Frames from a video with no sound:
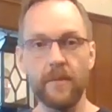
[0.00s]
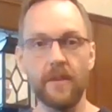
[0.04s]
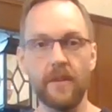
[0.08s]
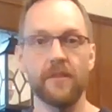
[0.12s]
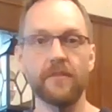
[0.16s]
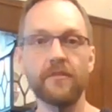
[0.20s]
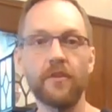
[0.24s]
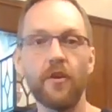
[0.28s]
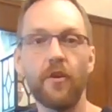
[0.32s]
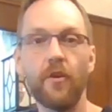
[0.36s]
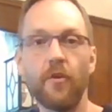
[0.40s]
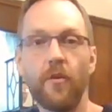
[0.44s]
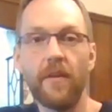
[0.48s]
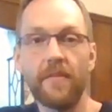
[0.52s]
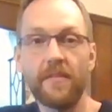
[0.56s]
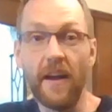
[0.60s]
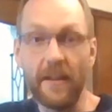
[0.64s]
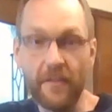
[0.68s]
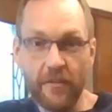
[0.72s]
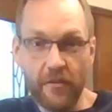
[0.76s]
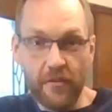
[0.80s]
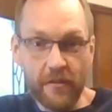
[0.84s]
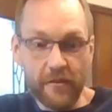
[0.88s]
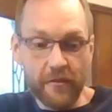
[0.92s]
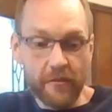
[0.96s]
So
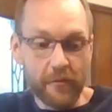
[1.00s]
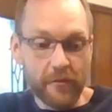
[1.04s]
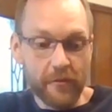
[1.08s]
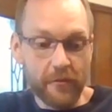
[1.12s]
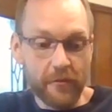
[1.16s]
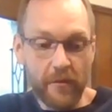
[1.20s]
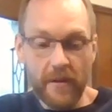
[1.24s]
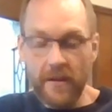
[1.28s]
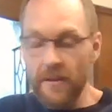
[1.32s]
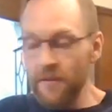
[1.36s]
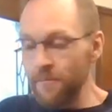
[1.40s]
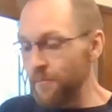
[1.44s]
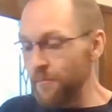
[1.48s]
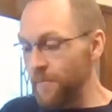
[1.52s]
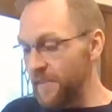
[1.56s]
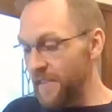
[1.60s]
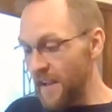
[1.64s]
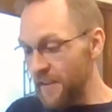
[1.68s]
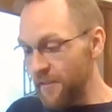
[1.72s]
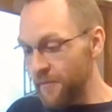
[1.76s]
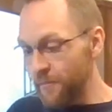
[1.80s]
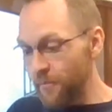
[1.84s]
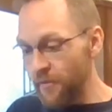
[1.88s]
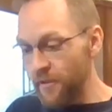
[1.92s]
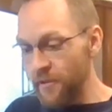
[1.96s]
I know this was quick, but
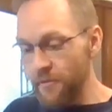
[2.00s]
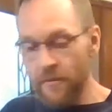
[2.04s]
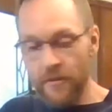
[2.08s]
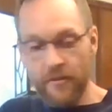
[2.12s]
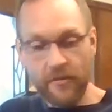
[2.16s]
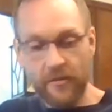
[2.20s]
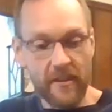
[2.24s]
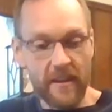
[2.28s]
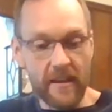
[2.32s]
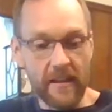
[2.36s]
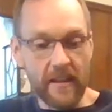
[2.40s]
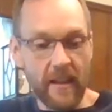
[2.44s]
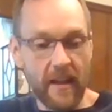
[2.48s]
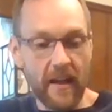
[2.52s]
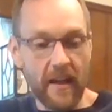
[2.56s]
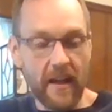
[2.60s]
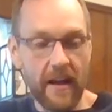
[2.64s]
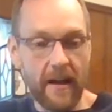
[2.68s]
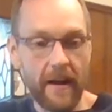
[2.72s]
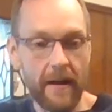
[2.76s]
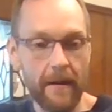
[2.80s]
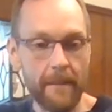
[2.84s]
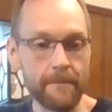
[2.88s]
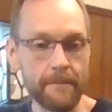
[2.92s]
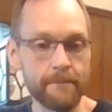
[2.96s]
that's pretty much it.
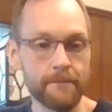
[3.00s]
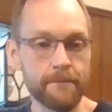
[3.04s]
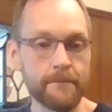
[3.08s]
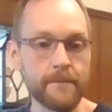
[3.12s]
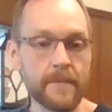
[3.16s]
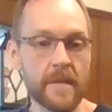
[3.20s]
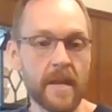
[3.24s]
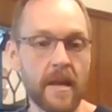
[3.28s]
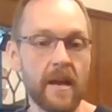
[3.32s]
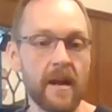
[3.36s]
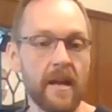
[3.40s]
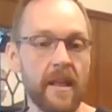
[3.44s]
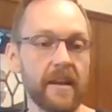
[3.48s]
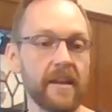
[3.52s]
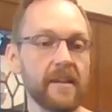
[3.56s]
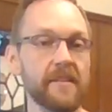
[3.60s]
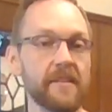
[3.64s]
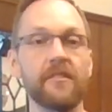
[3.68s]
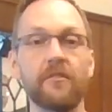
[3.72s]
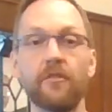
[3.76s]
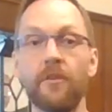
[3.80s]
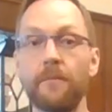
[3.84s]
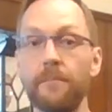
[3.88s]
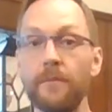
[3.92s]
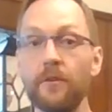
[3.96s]
Like I
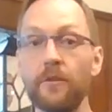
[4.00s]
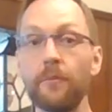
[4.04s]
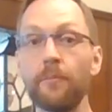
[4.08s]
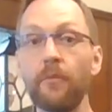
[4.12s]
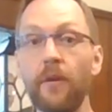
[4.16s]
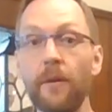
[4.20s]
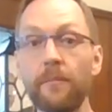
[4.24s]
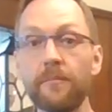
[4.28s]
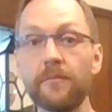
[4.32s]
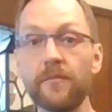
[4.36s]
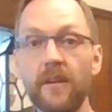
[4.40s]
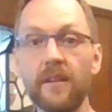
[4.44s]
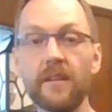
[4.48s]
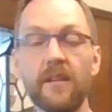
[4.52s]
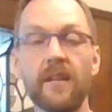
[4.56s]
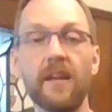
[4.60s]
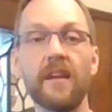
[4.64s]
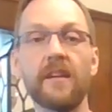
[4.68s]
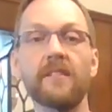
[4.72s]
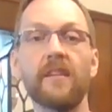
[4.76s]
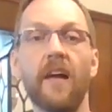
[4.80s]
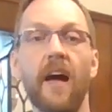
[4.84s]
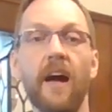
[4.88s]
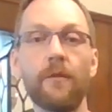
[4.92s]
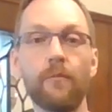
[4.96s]
said, on meal prep
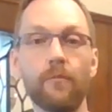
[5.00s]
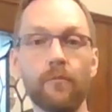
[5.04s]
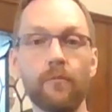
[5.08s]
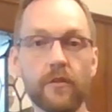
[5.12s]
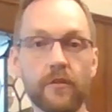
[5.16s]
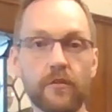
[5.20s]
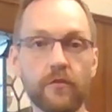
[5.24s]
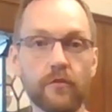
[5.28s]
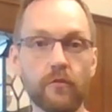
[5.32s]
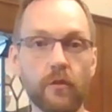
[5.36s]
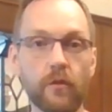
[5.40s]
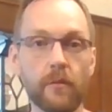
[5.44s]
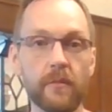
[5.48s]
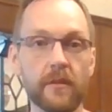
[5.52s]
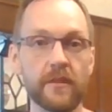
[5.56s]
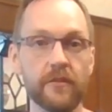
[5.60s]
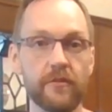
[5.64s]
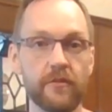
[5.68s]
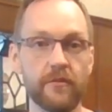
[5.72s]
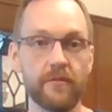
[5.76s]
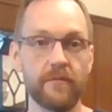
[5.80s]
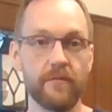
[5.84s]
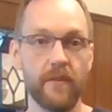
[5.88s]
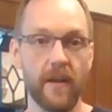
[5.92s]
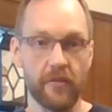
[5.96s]
Sundays, I would normally
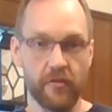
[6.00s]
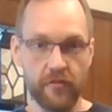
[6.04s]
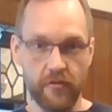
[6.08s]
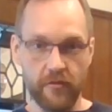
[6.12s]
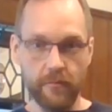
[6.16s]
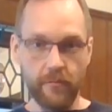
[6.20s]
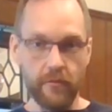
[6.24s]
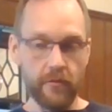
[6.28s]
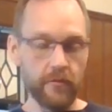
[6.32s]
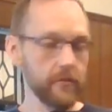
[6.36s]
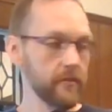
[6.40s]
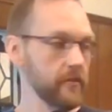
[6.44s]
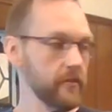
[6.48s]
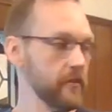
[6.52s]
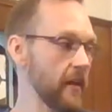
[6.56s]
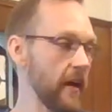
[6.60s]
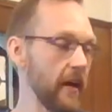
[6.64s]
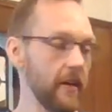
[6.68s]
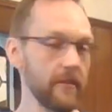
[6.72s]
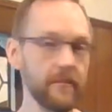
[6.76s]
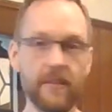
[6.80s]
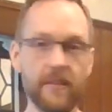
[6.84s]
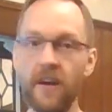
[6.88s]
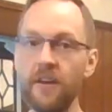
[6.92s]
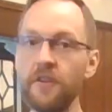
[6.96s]
do vegetables.
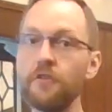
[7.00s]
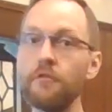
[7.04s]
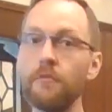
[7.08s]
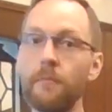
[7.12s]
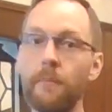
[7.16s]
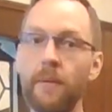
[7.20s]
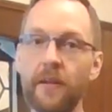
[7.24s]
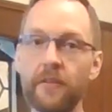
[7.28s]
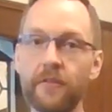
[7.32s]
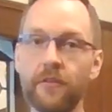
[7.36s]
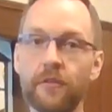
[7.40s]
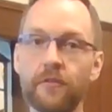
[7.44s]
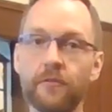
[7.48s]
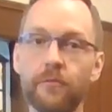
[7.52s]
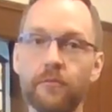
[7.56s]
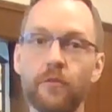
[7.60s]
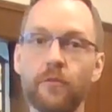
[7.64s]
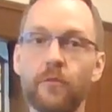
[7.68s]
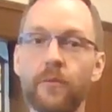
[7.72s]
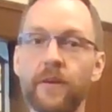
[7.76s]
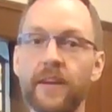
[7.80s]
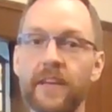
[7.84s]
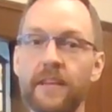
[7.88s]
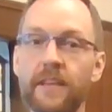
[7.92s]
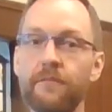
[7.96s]
I'll tell you about those real
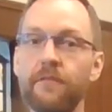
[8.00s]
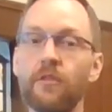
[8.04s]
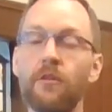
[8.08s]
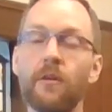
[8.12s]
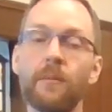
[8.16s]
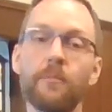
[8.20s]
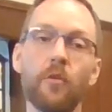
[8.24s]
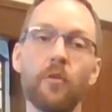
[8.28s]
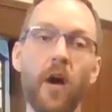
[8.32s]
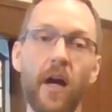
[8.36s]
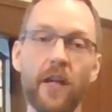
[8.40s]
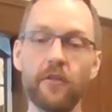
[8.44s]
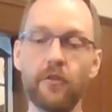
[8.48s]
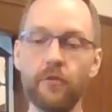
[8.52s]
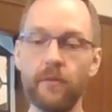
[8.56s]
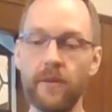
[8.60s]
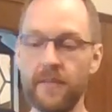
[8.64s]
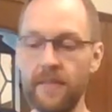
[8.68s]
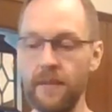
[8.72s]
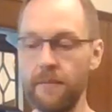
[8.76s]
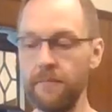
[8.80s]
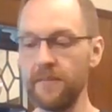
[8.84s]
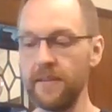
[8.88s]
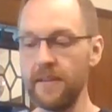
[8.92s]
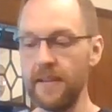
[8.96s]
quick, even though I'm not
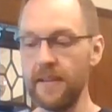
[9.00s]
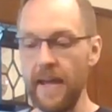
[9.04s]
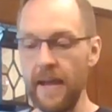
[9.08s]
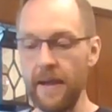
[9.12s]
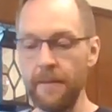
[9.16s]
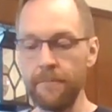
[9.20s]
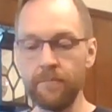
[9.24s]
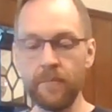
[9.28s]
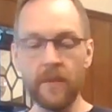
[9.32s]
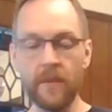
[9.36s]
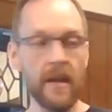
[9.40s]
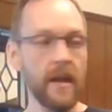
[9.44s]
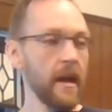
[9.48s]
doing them today.